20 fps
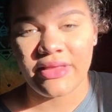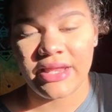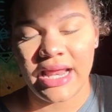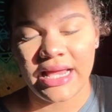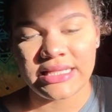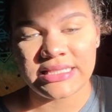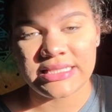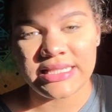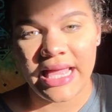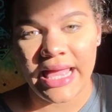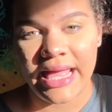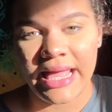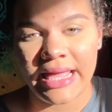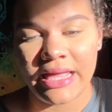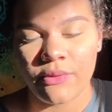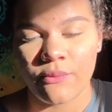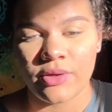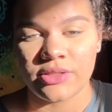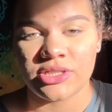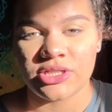The next day,
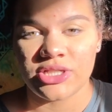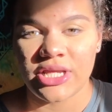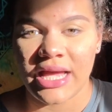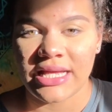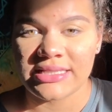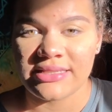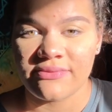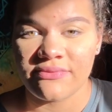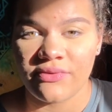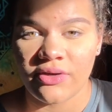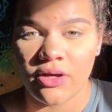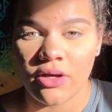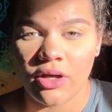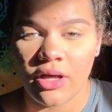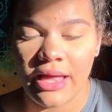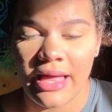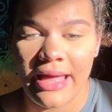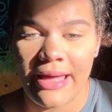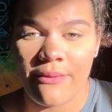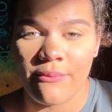he went to
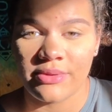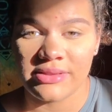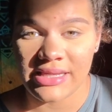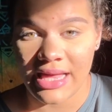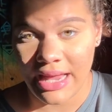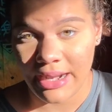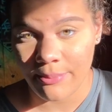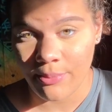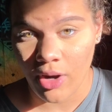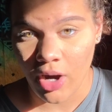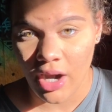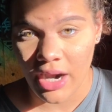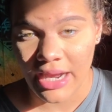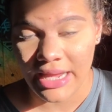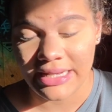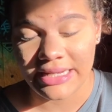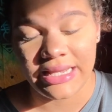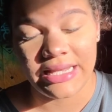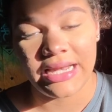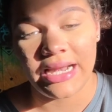Jacksonville and was at a bar
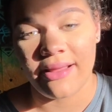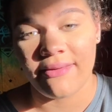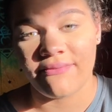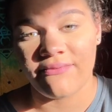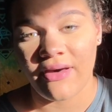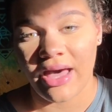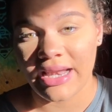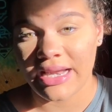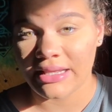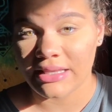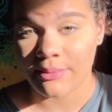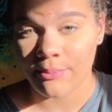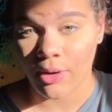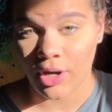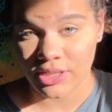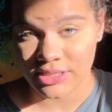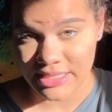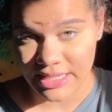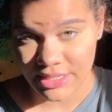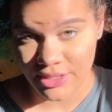and ended up fighting the
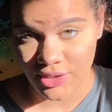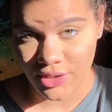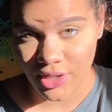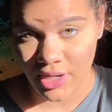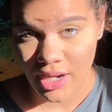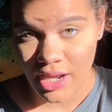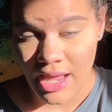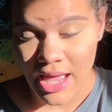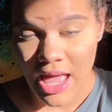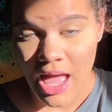bartender